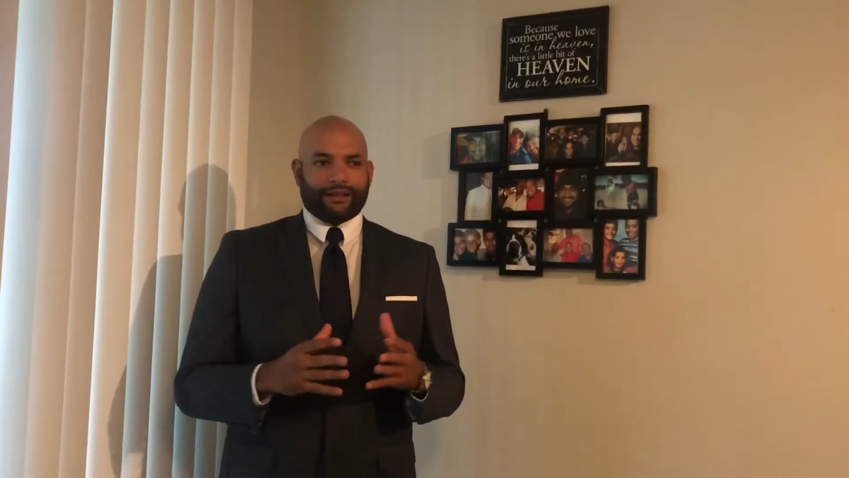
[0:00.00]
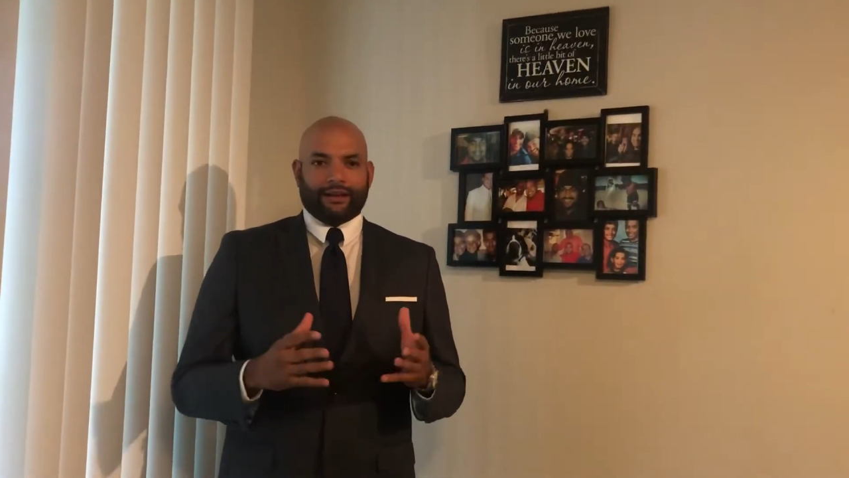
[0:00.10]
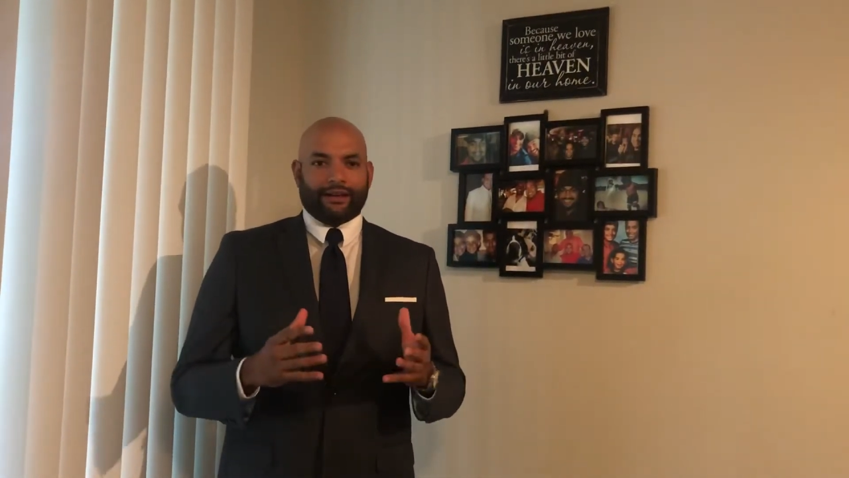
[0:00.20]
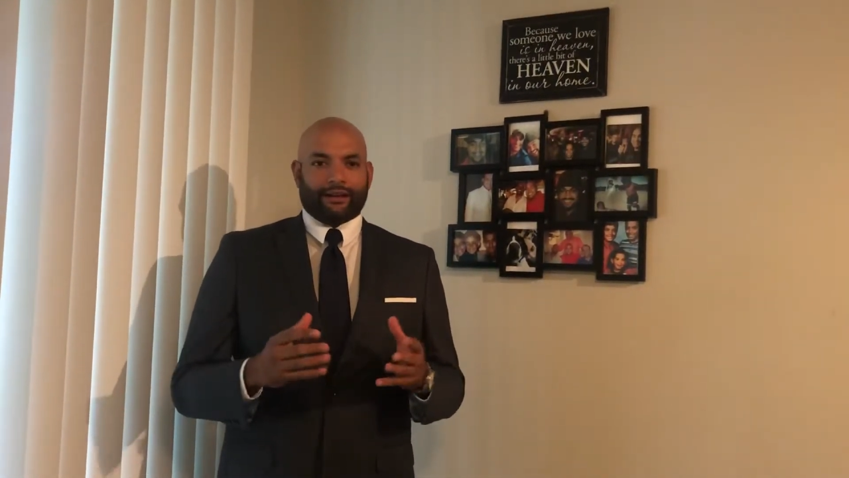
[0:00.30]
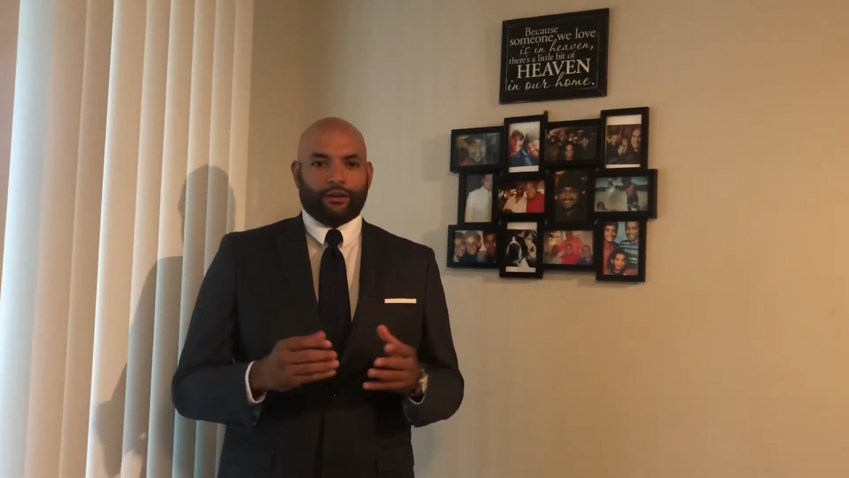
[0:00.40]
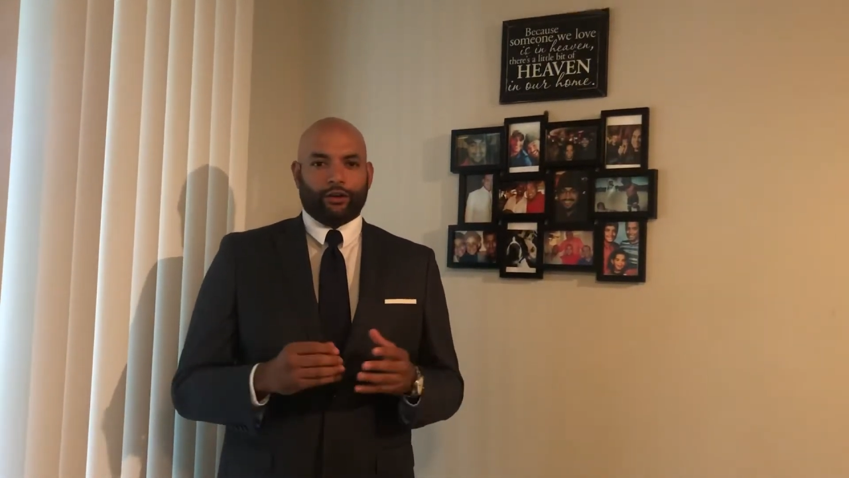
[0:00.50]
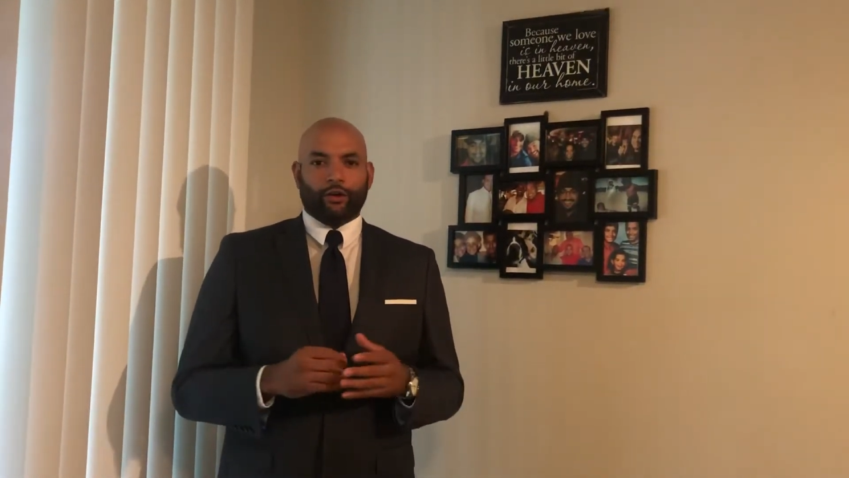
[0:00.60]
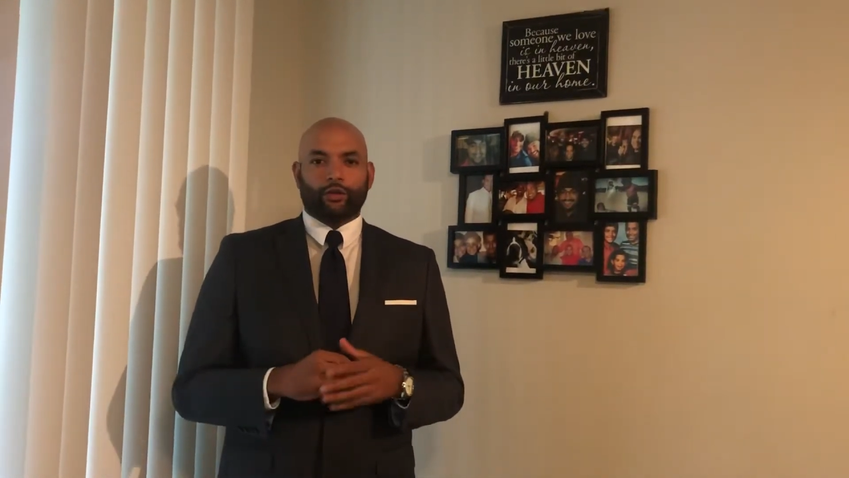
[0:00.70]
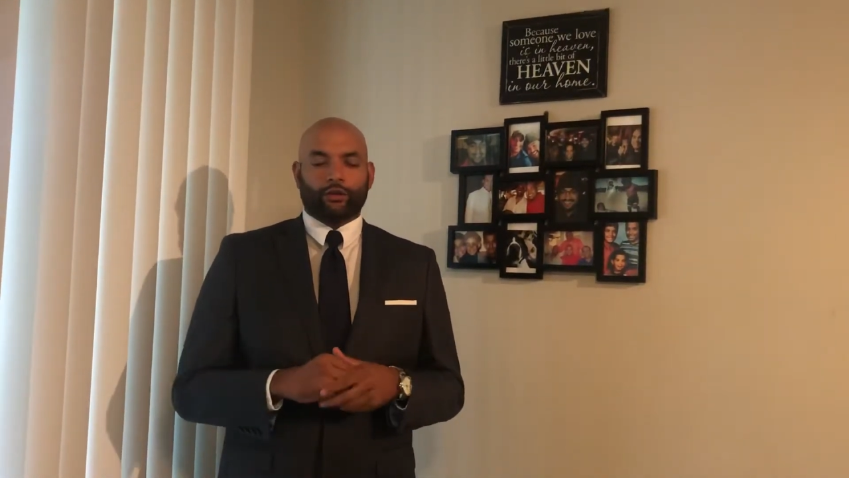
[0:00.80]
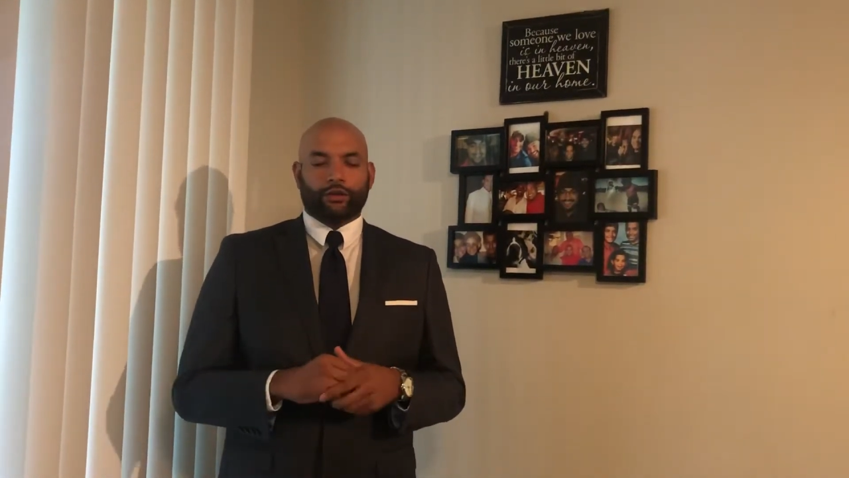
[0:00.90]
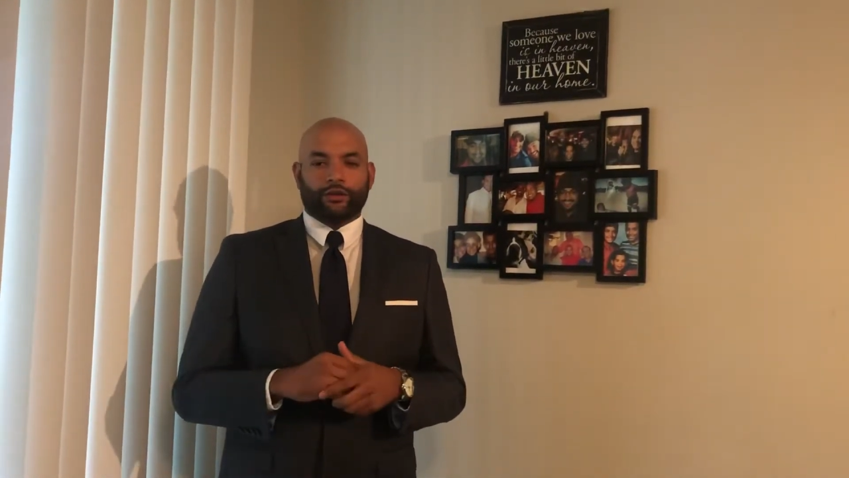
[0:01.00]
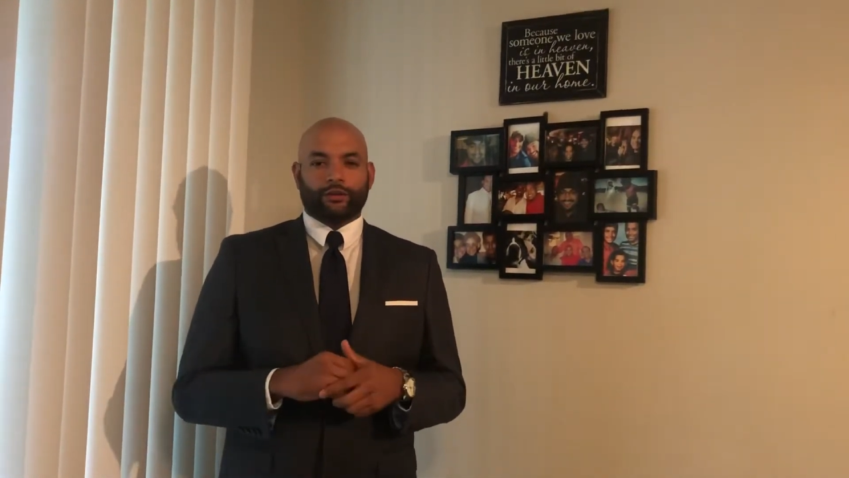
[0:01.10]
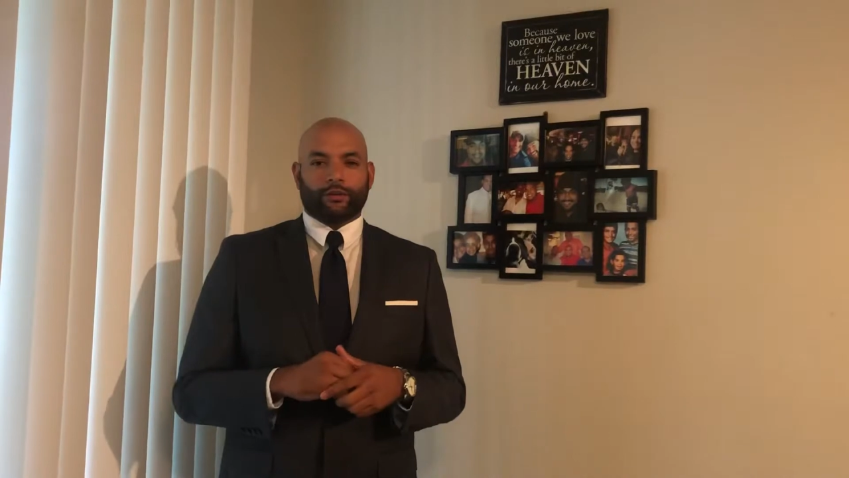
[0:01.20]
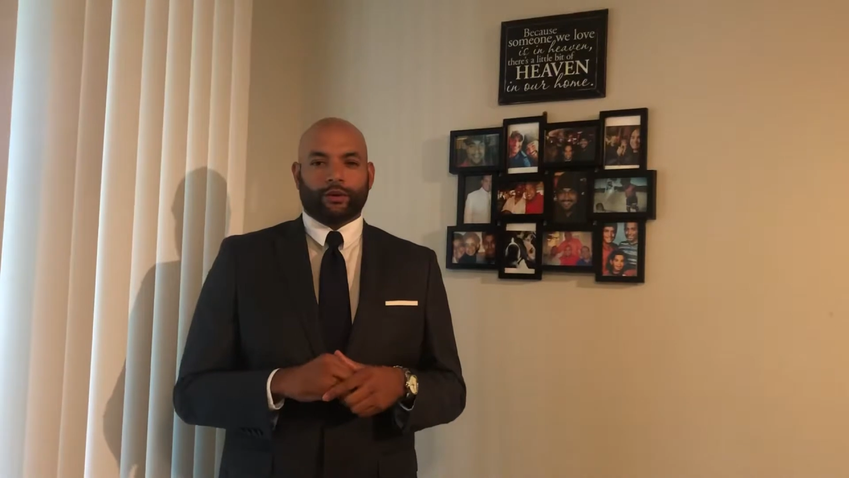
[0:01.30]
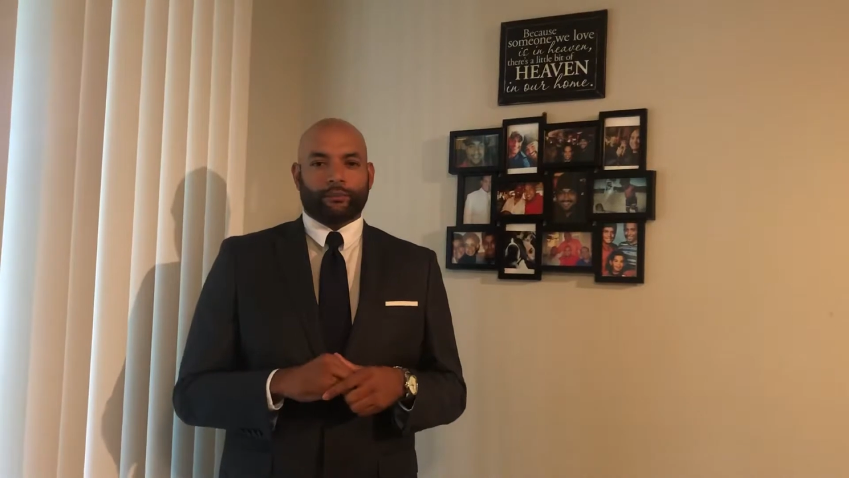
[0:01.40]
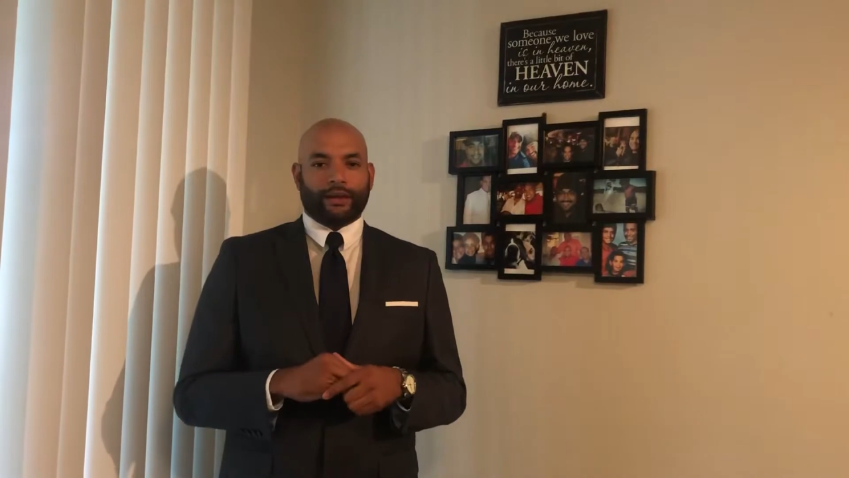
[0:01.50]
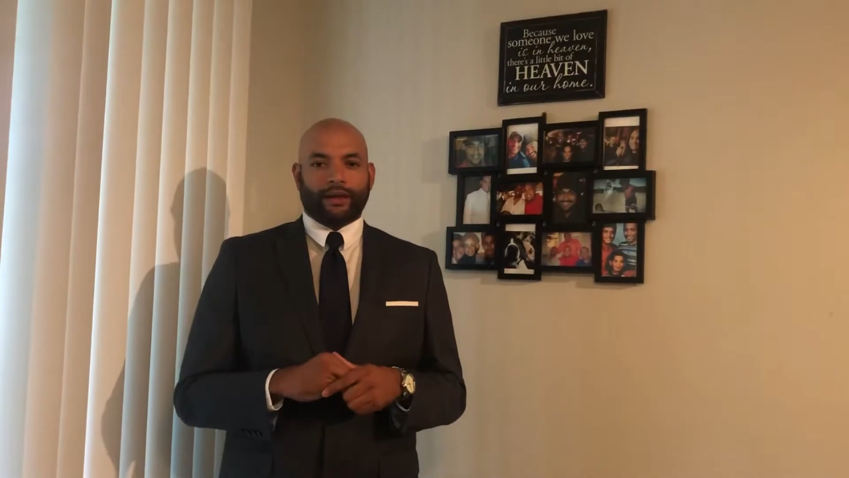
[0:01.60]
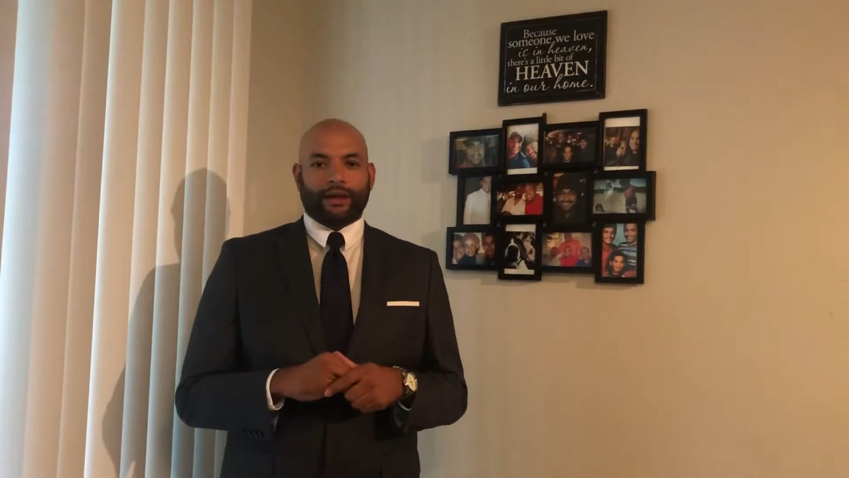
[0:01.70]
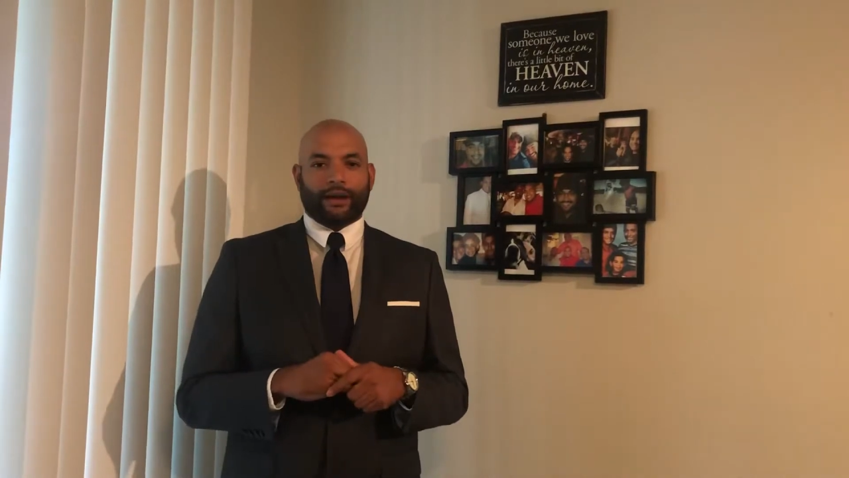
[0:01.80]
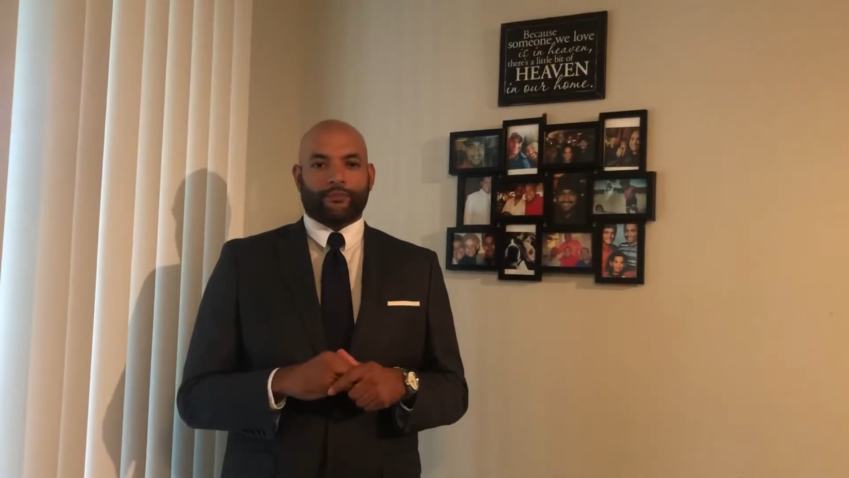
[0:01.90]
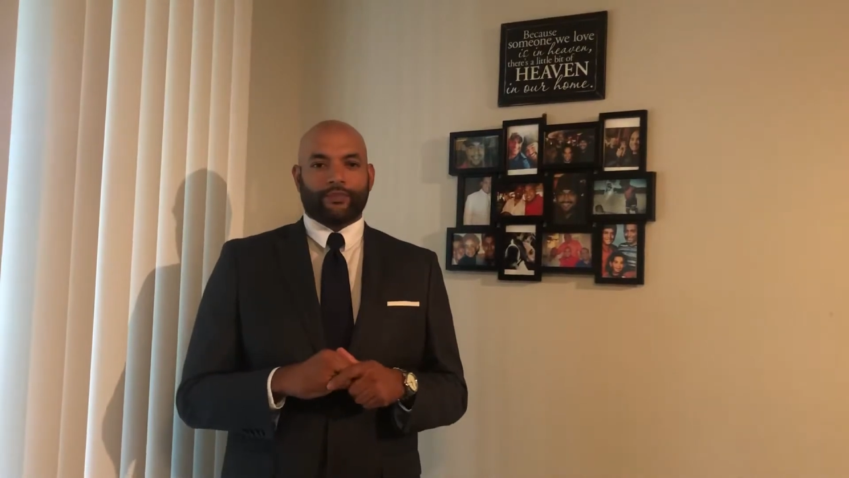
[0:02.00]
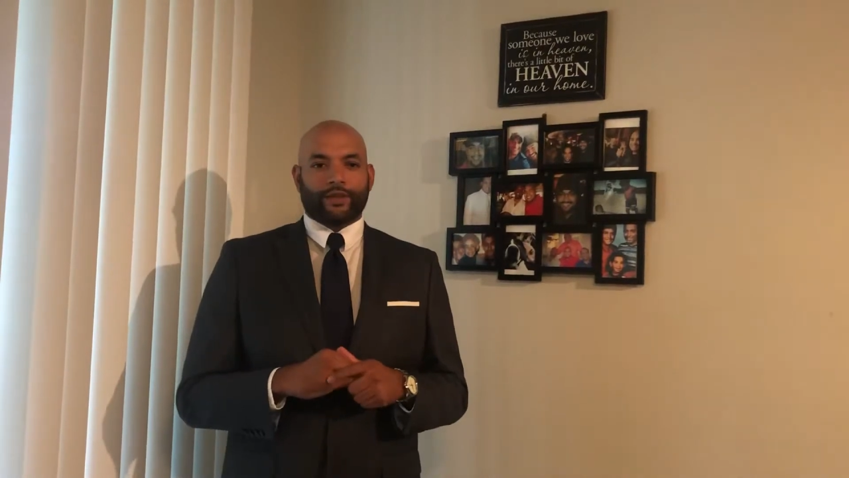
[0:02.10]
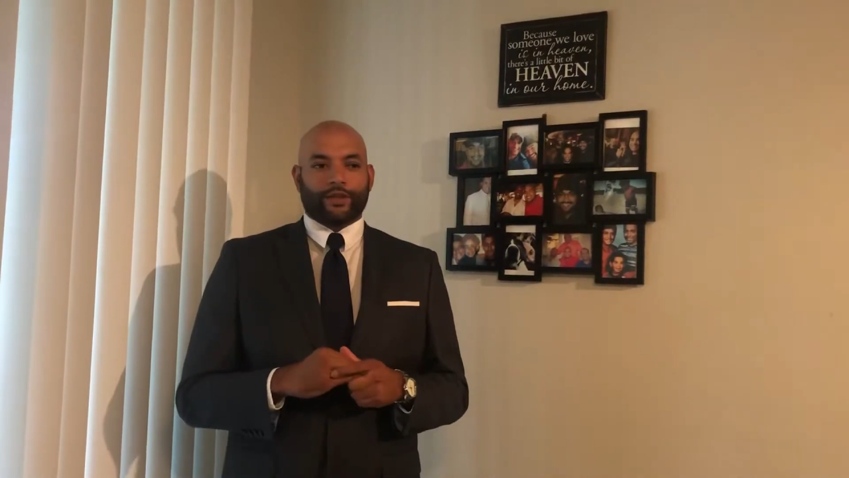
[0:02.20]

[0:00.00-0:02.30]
like noon, 1 p.m.,